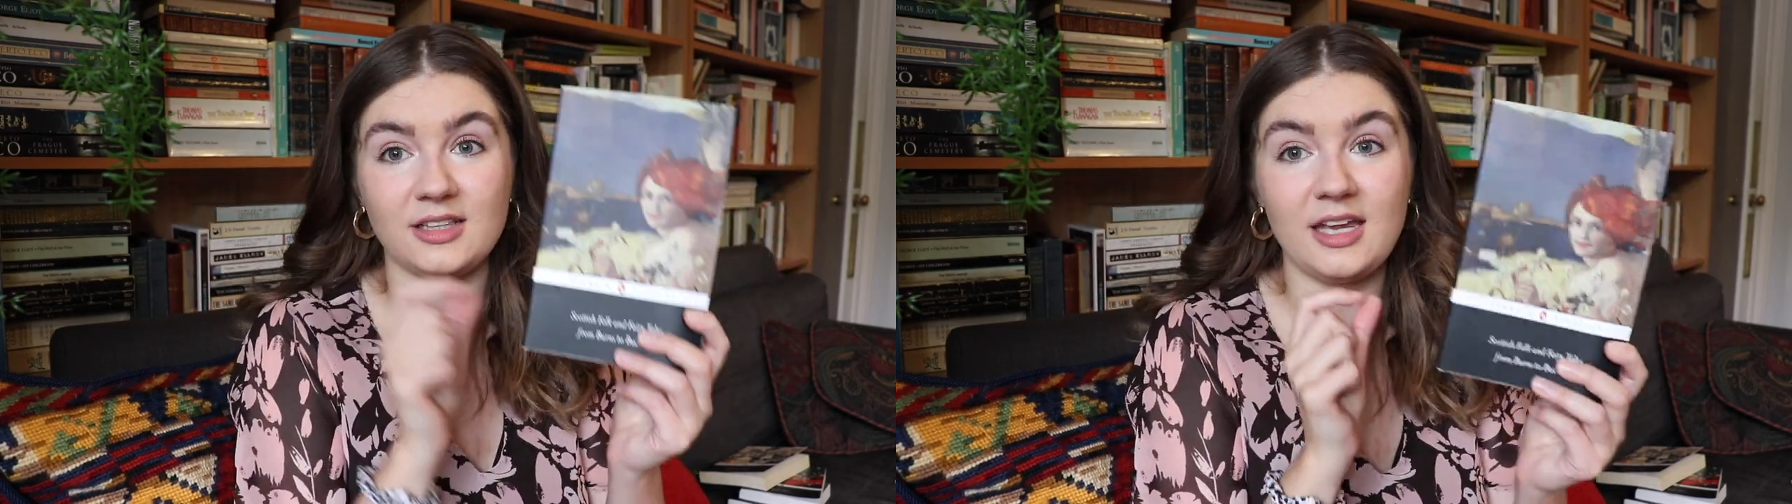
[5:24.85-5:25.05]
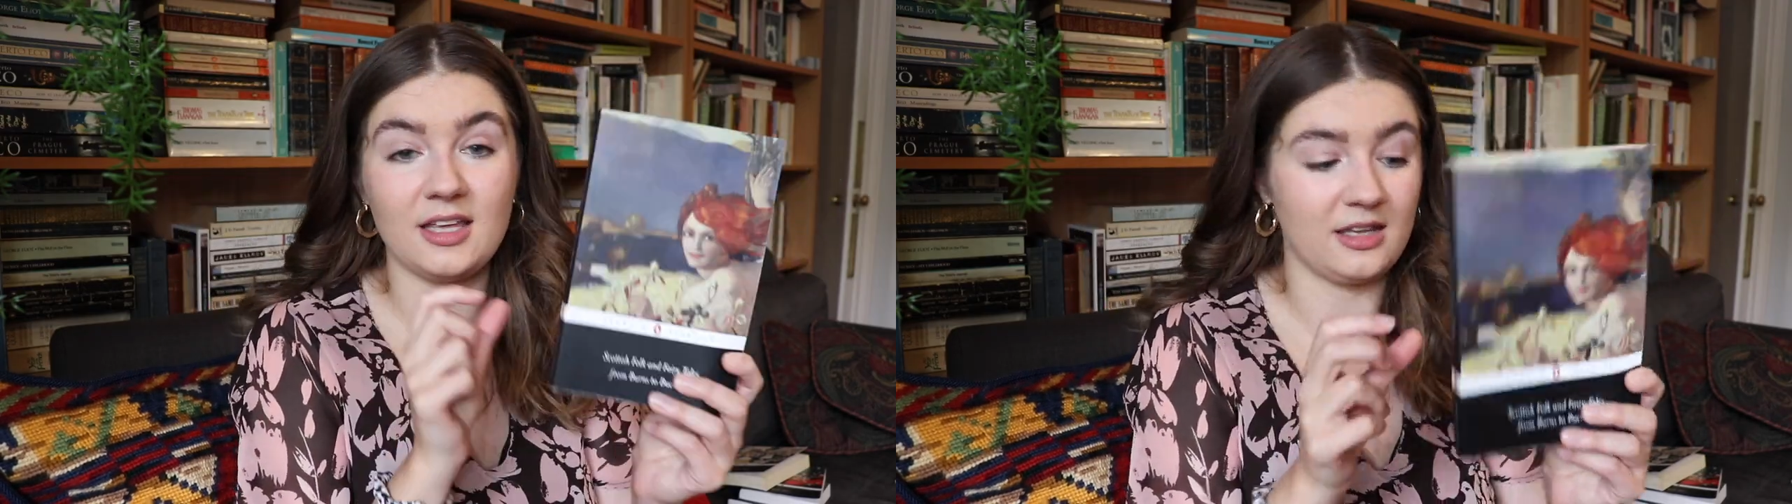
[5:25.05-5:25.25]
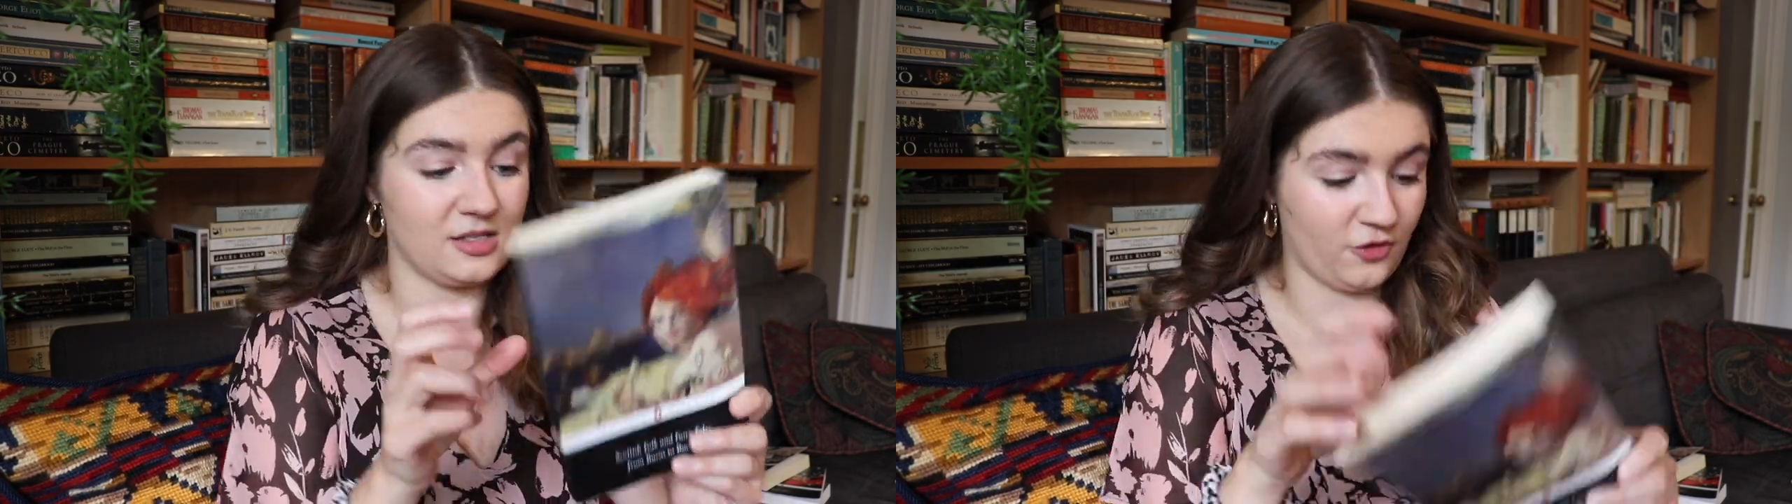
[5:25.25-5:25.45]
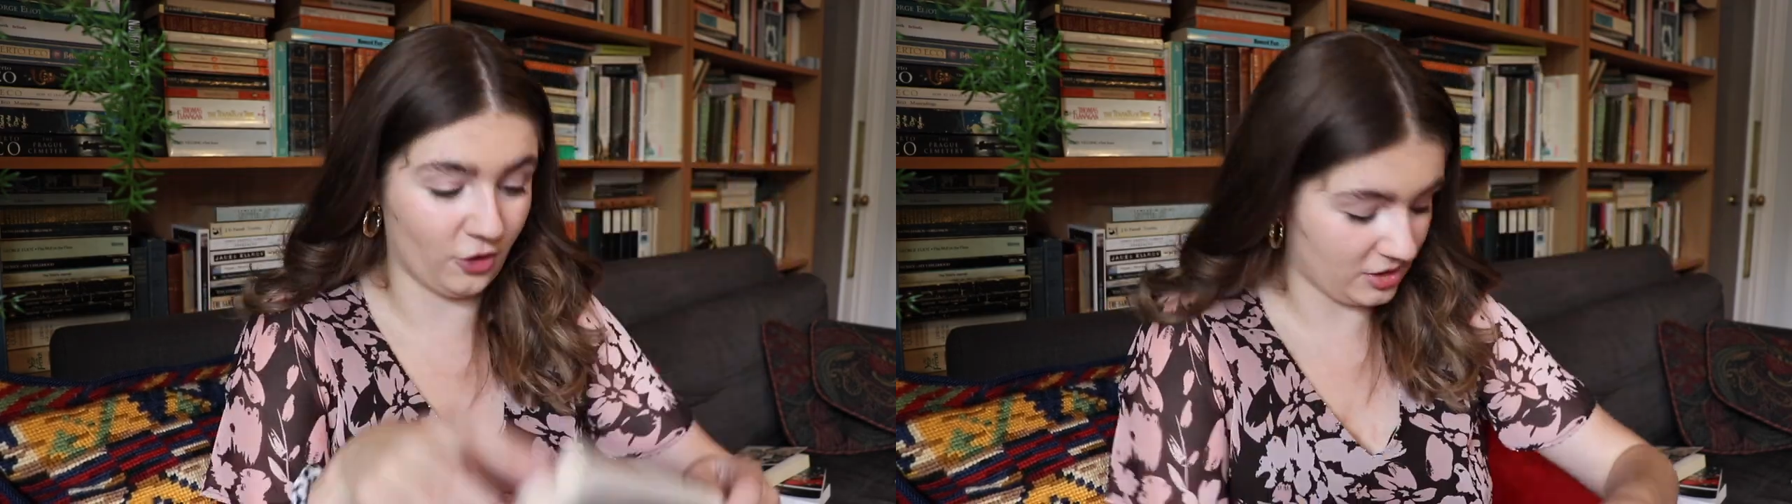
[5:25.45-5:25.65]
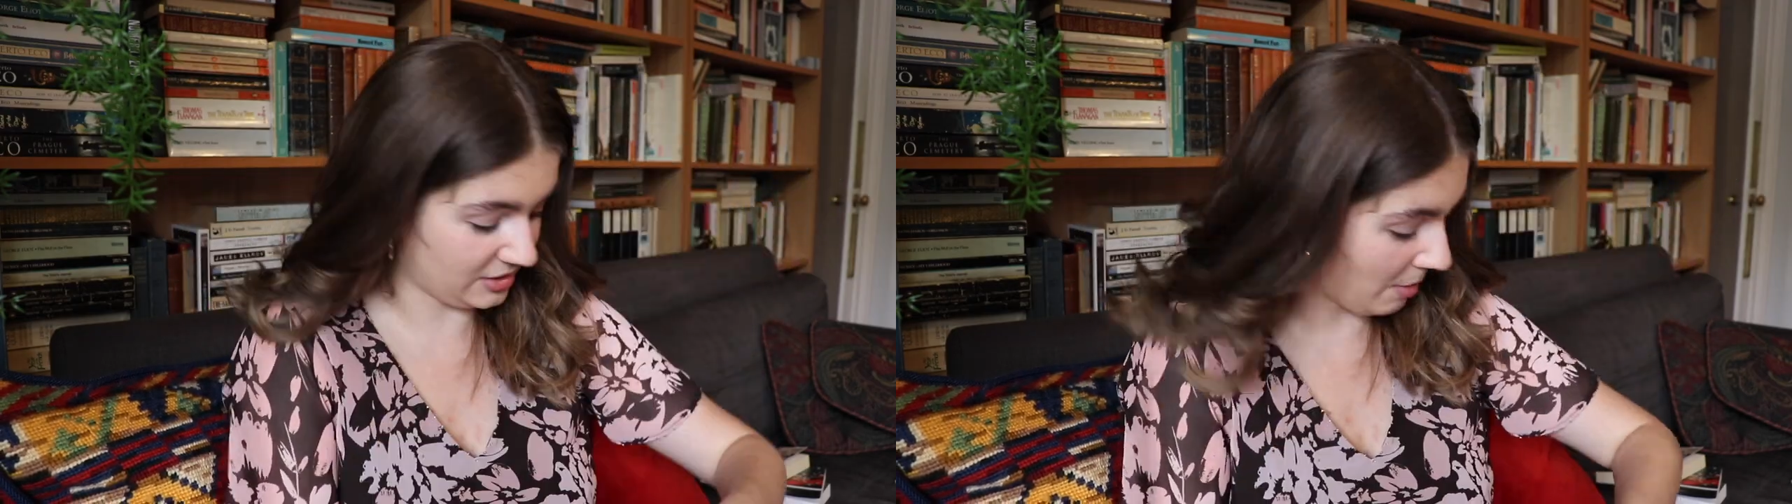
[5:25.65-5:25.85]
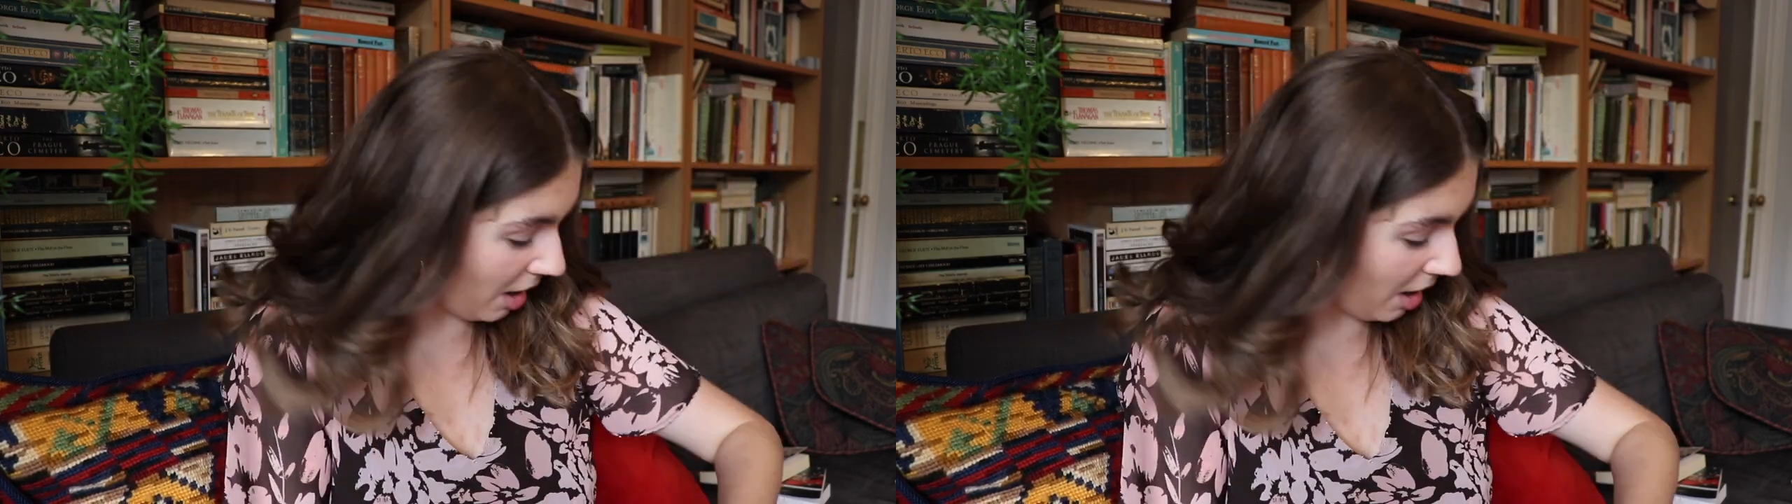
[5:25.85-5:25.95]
like this for some